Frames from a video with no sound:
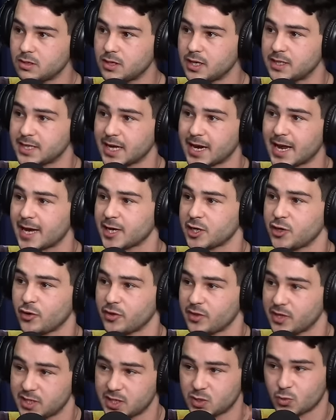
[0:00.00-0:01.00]
Is that
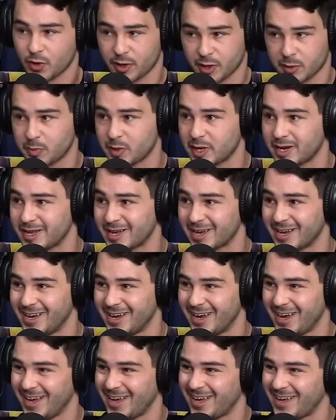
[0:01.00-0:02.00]
accurate? This is
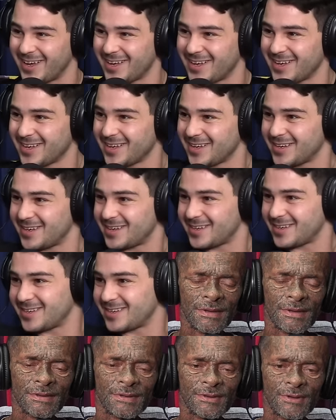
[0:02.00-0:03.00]
Wikipedia.
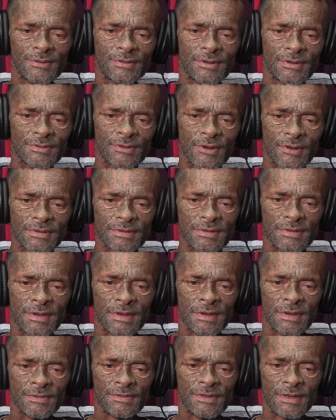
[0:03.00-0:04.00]
You know, Josh,
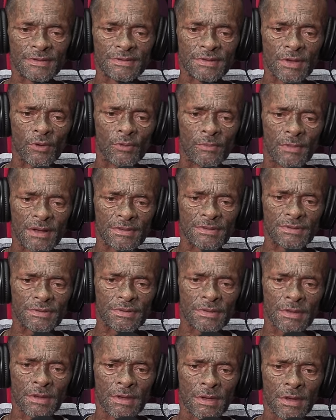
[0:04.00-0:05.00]
there's so much
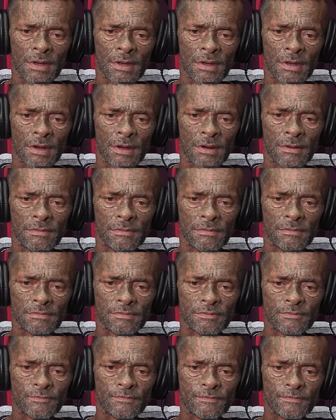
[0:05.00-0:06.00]
to